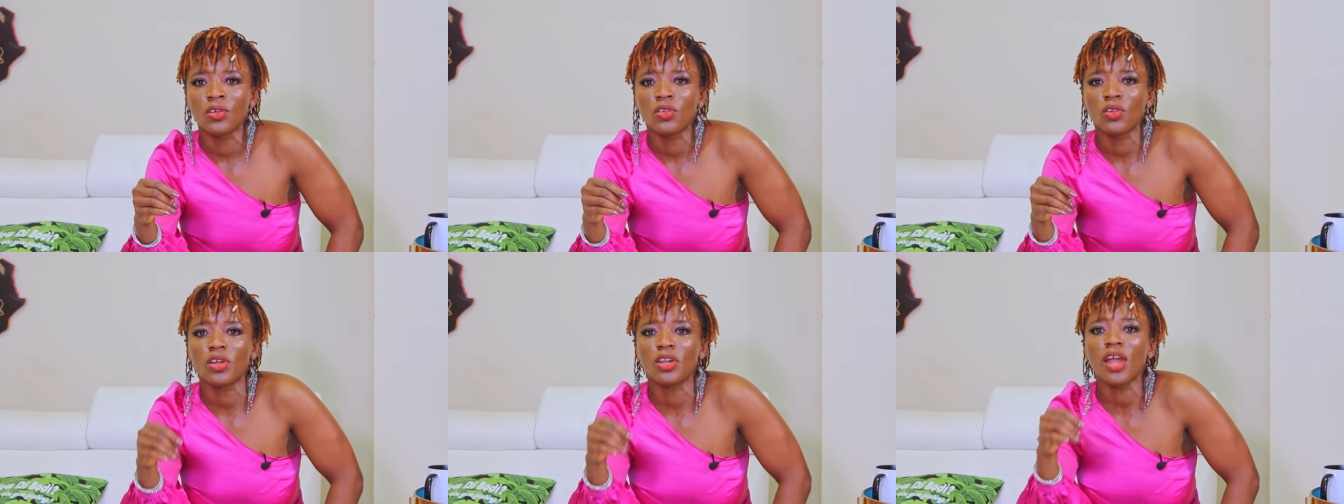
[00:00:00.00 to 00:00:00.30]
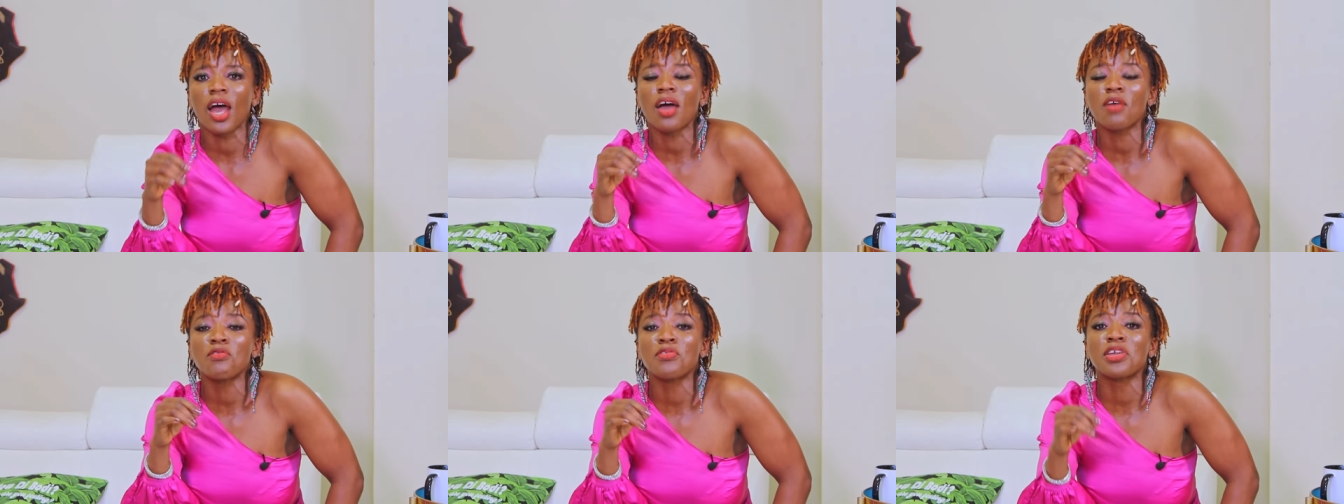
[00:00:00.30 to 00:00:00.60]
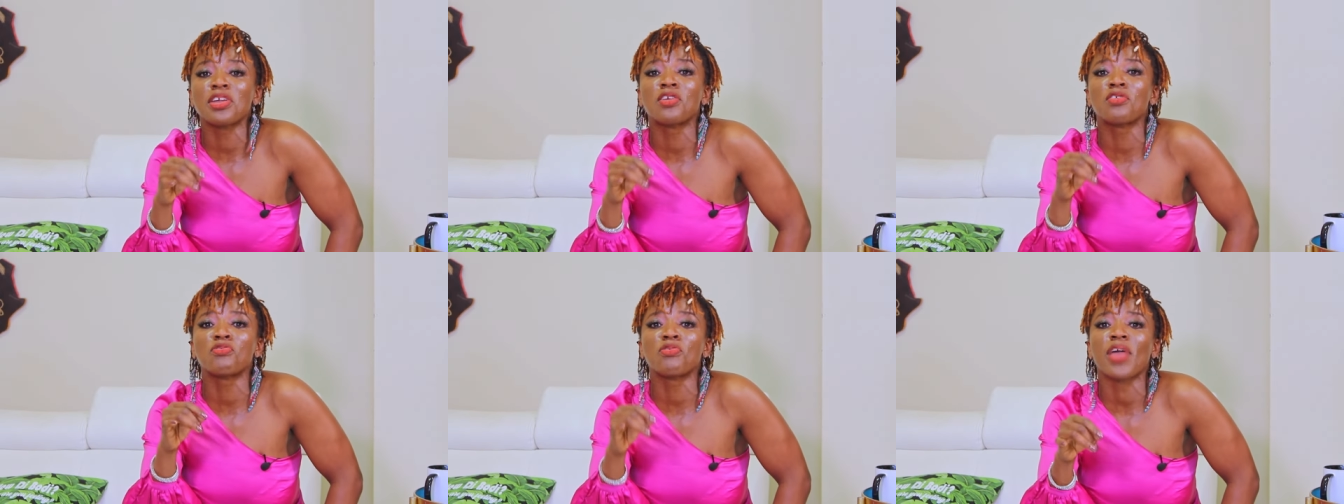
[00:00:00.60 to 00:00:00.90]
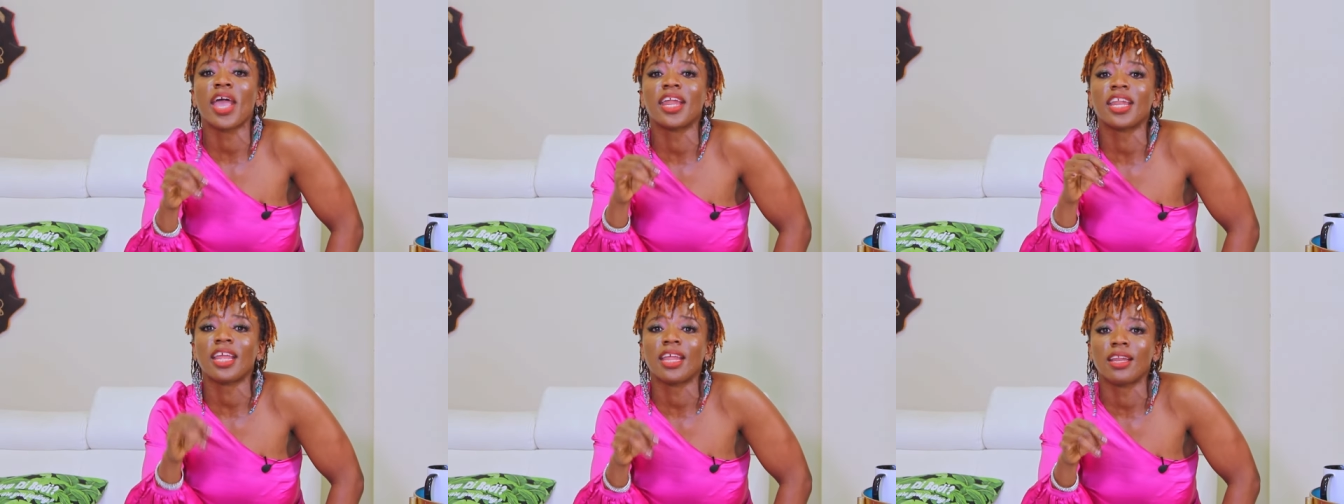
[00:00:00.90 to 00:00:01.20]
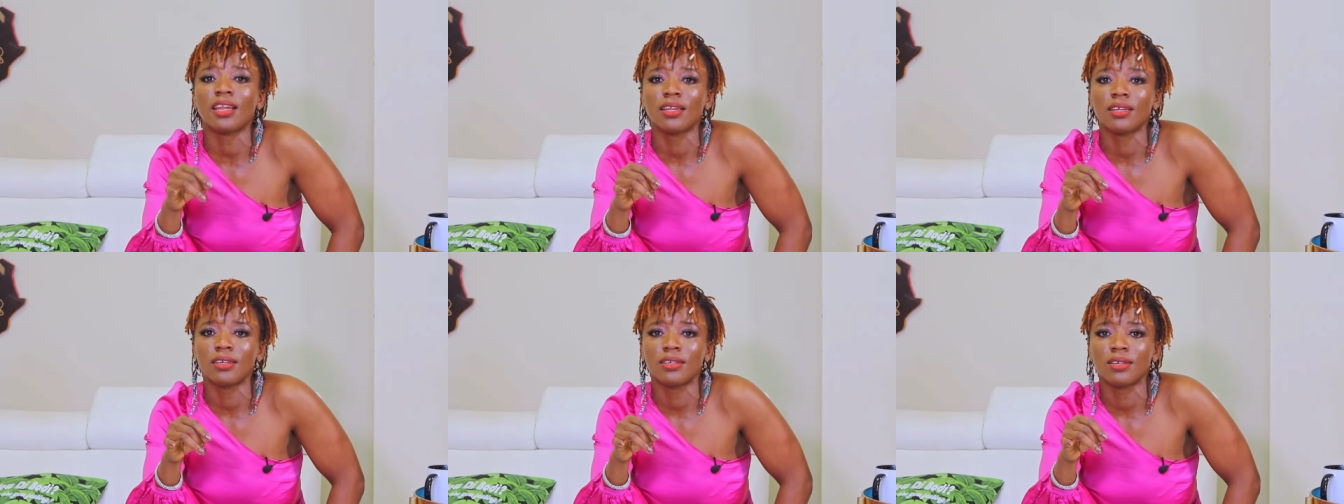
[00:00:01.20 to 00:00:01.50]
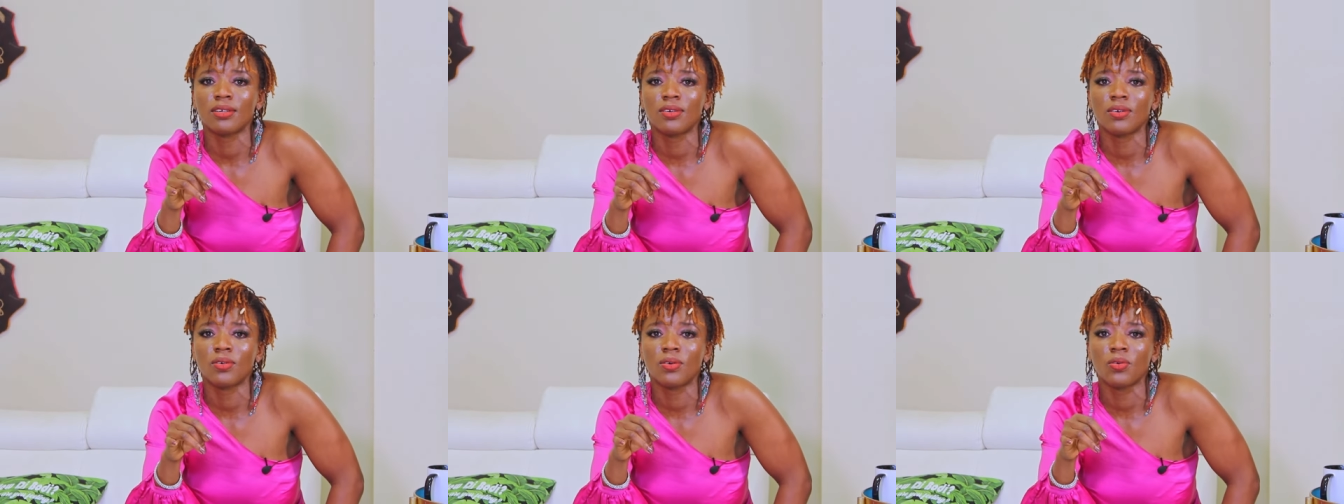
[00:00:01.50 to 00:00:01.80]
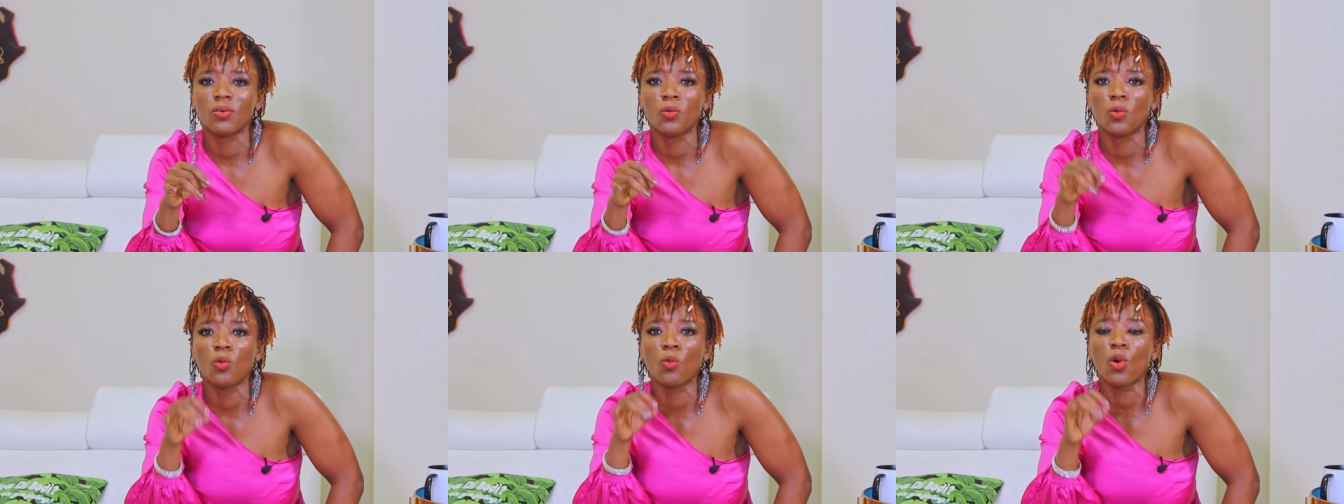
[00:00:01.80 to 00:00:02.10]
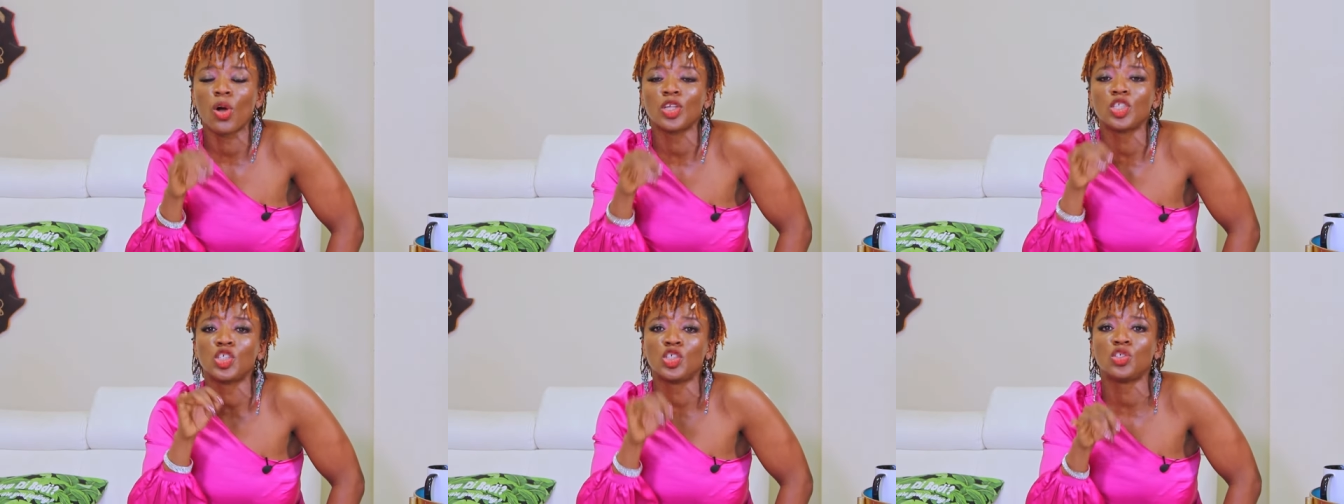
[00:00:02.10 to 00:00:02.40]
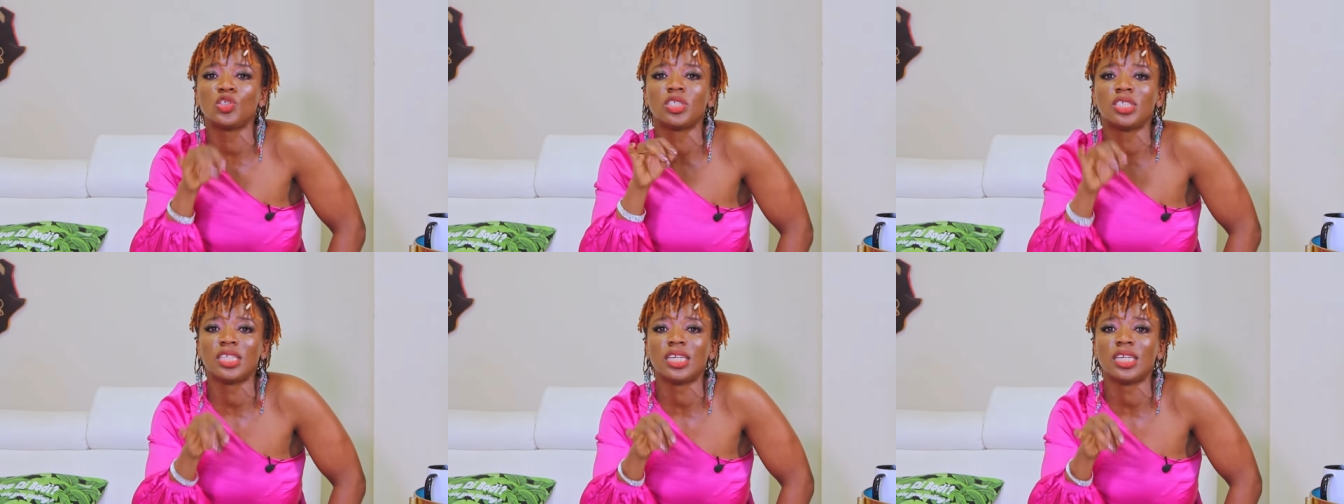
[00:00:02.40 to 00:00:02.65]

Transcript: you're not regretting what you